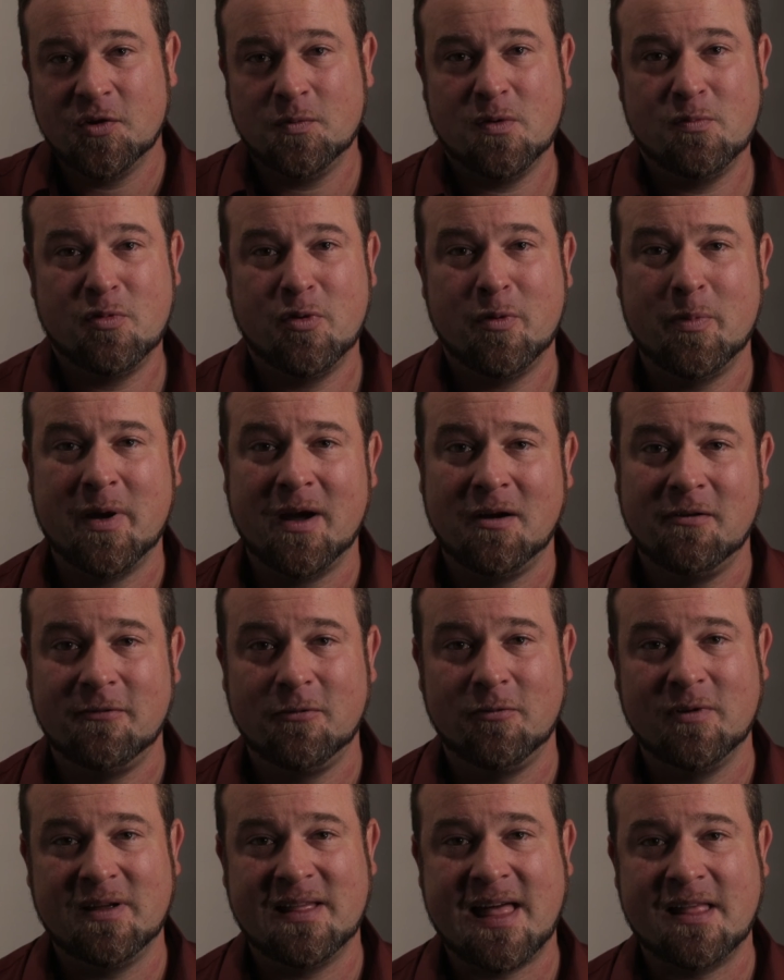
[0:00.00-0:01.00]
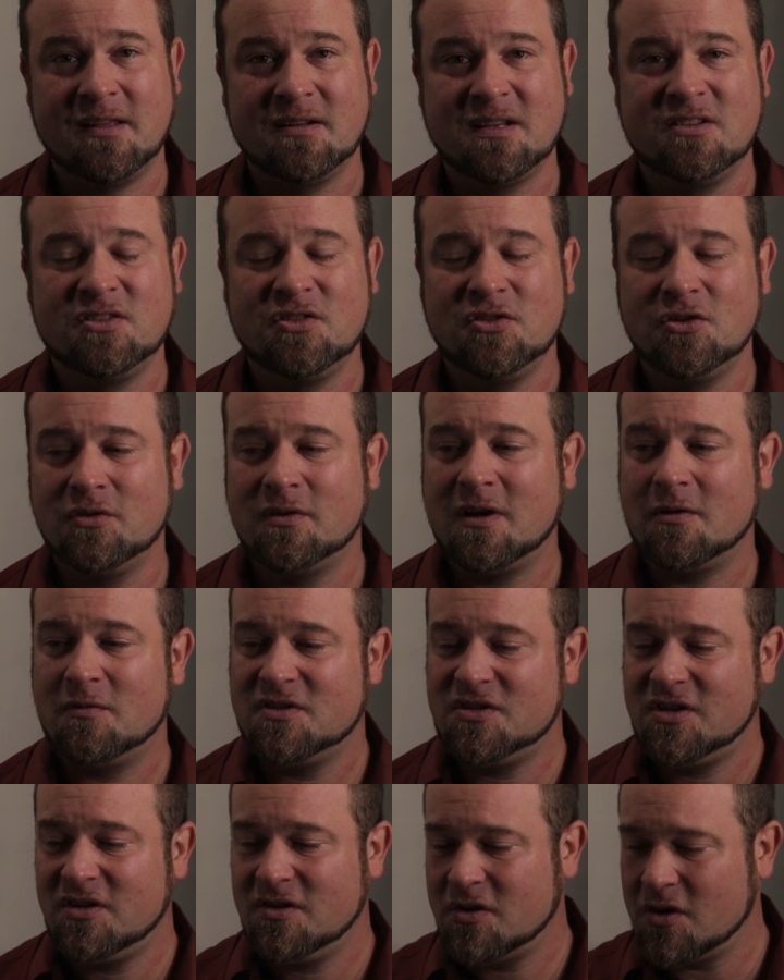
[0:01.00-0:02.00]
you to be prepared for reality too. I
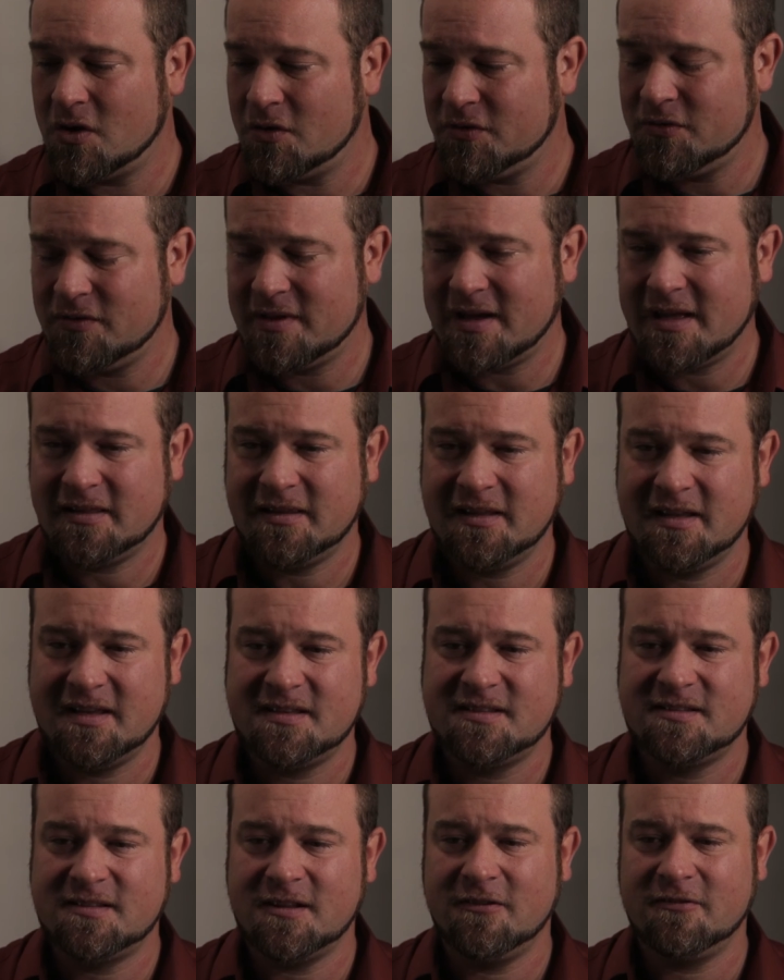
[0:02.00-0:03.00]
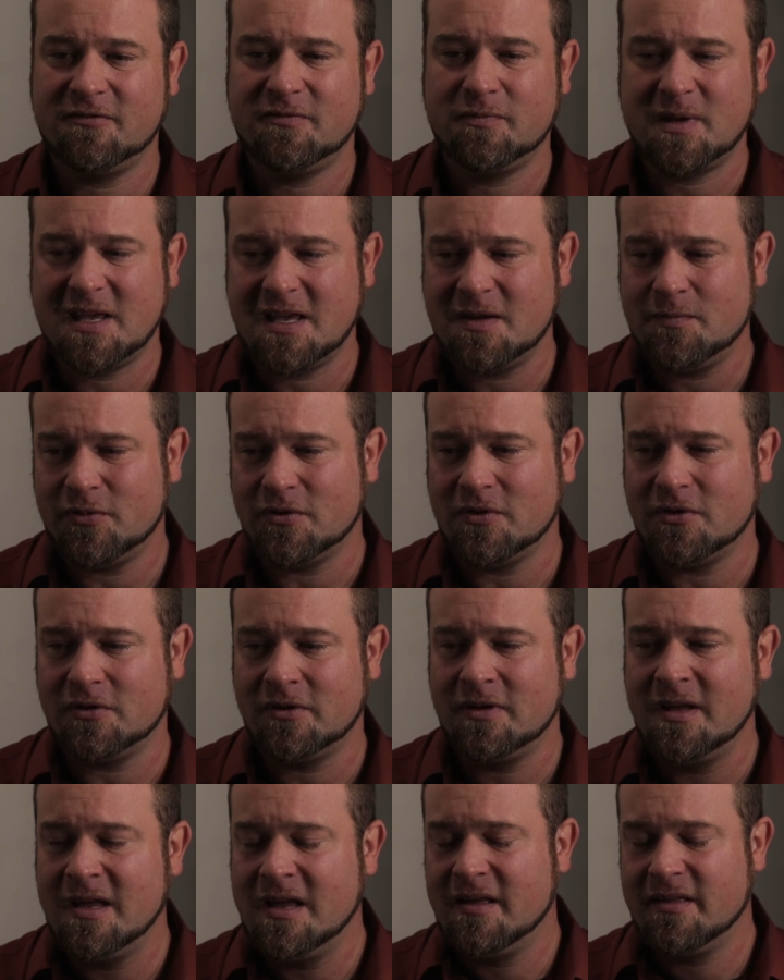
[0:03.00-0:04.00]
want you to go through that list of
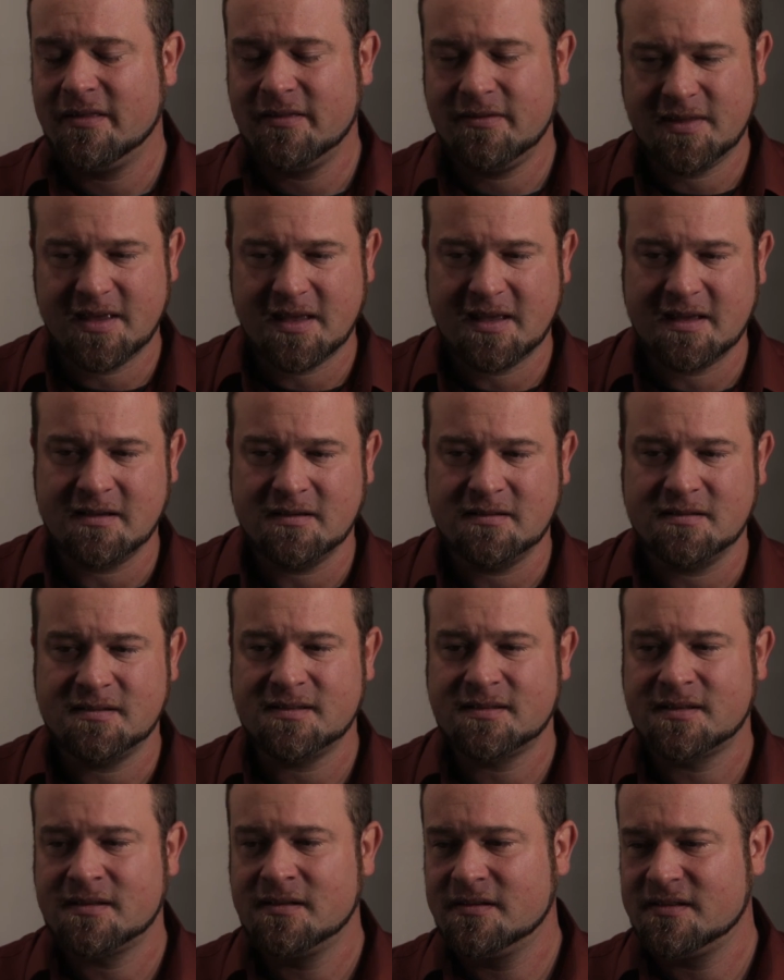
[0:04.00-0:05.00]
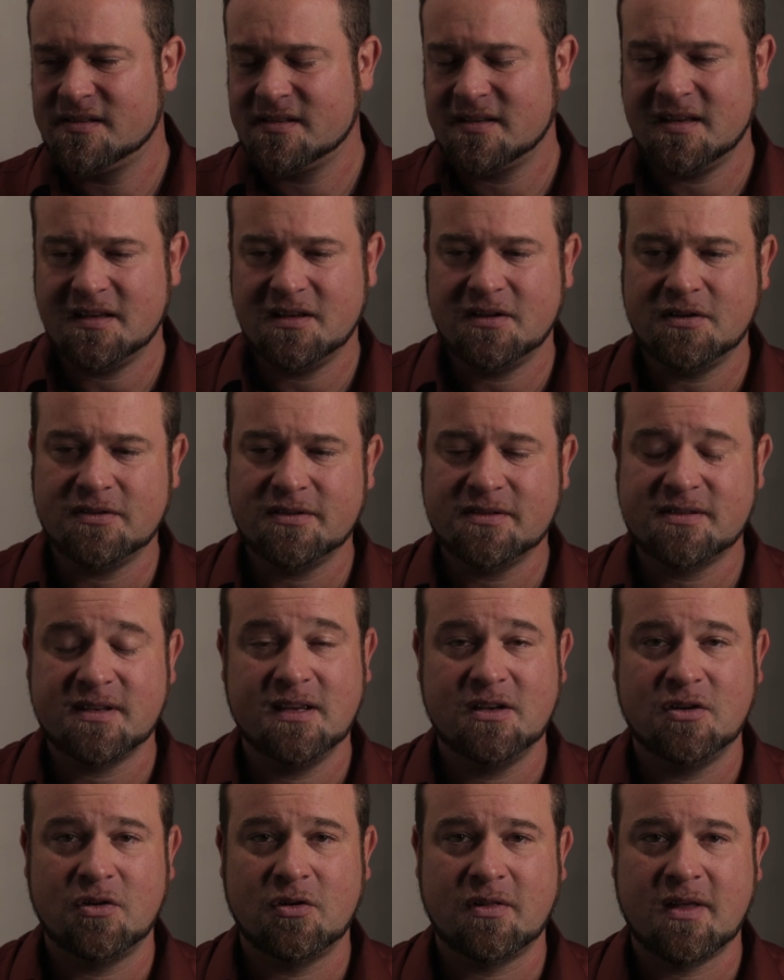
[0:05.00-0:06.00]
people, things, skills
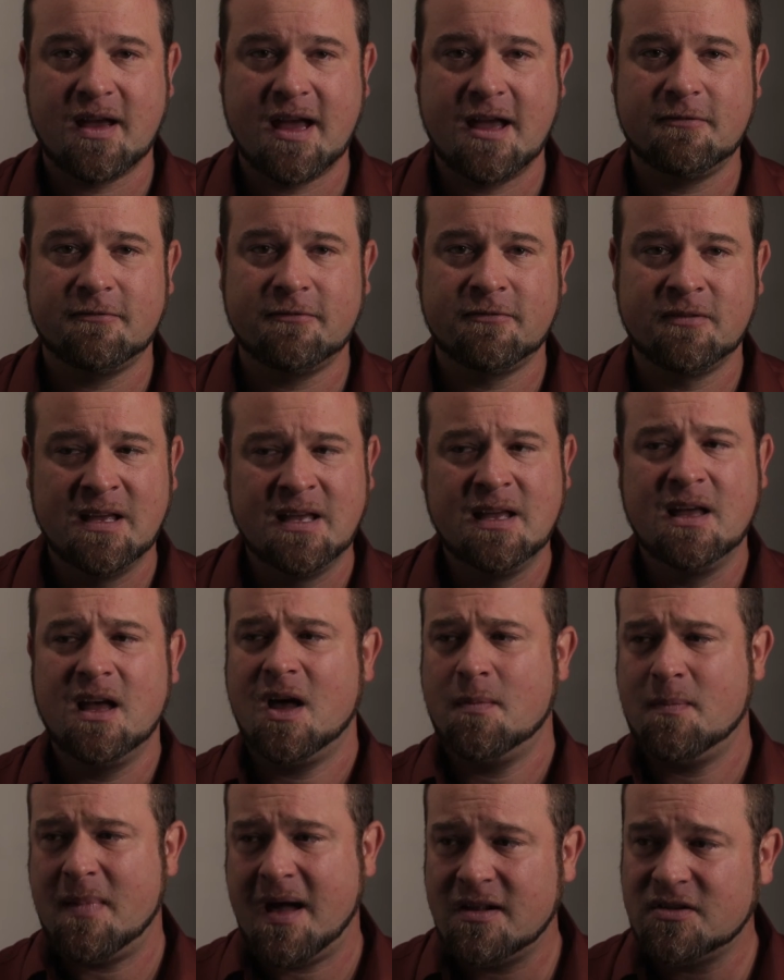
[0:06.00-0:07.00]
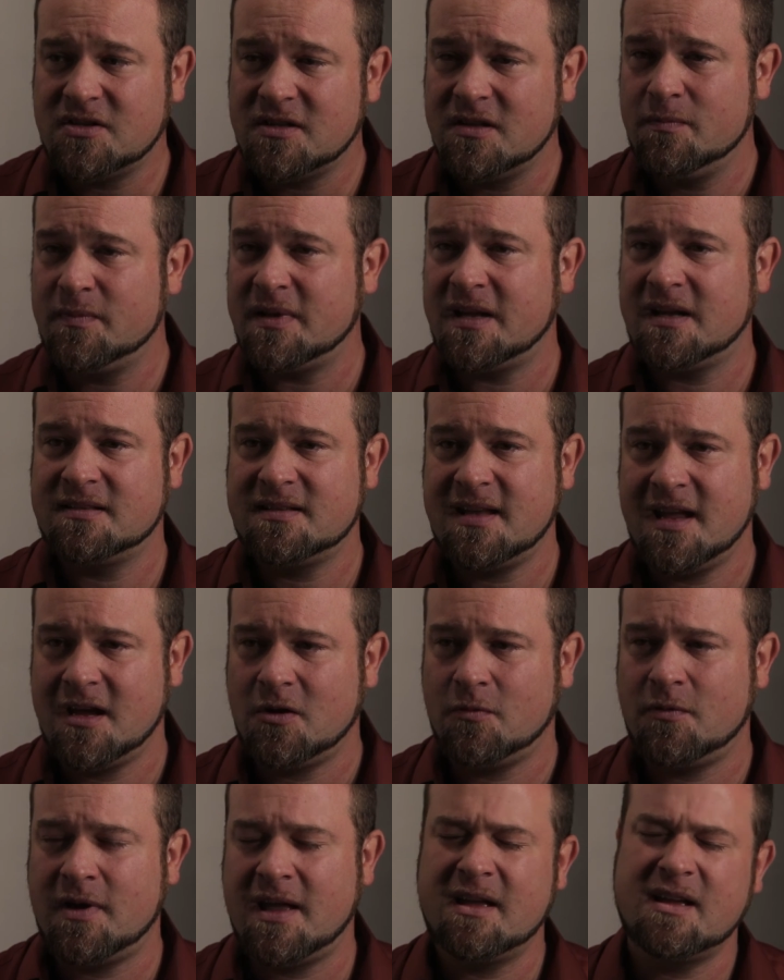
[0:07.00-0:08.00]
in your life. Imagine them being
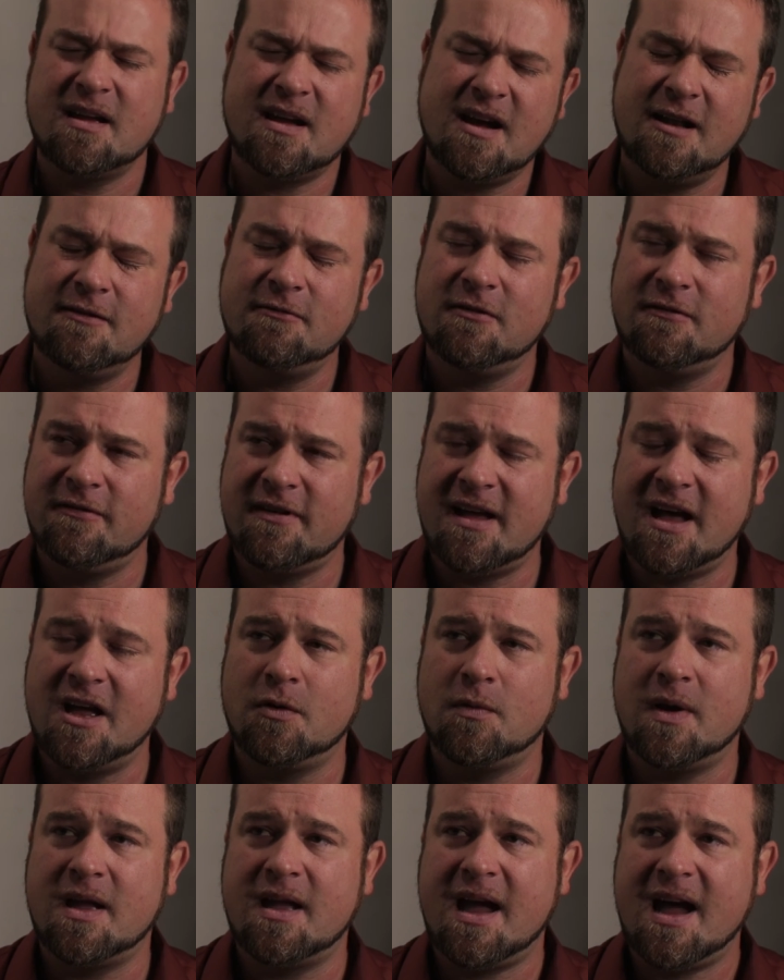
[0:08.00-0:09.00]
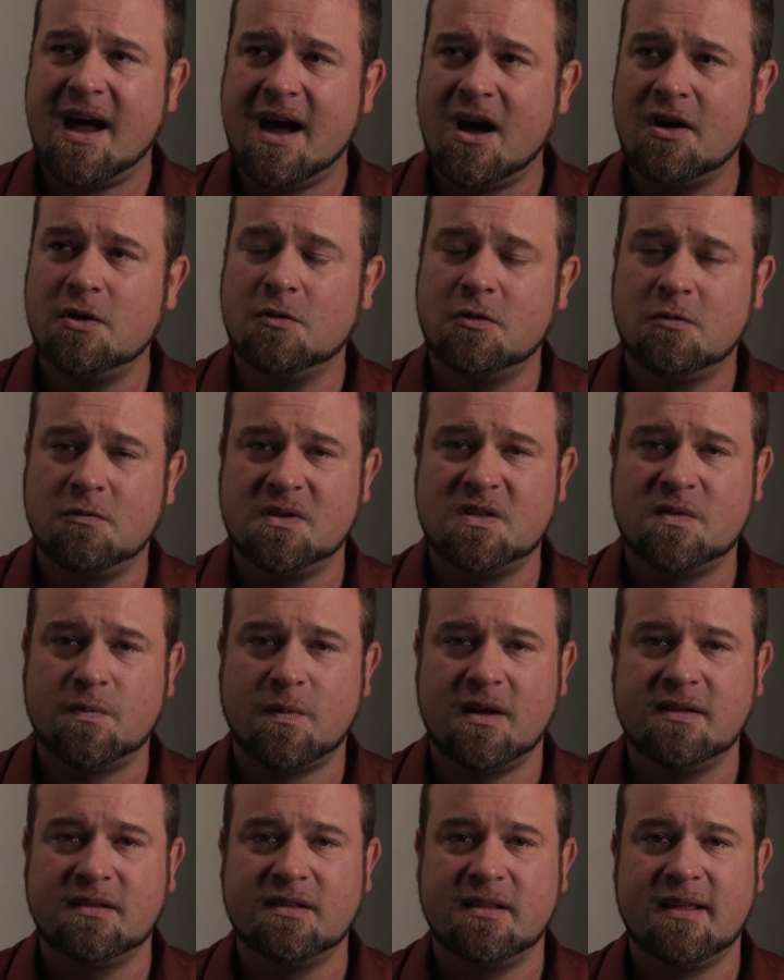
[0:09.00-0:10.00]
taken away. Kind of evaluate how you would
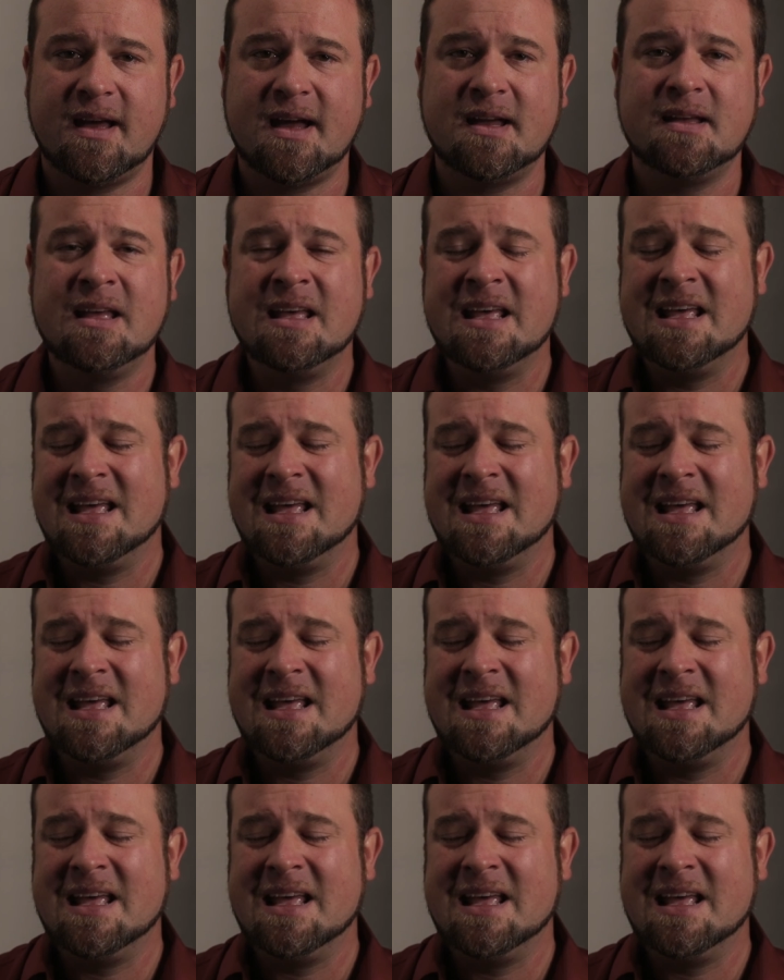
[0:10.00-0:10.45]
respond to that.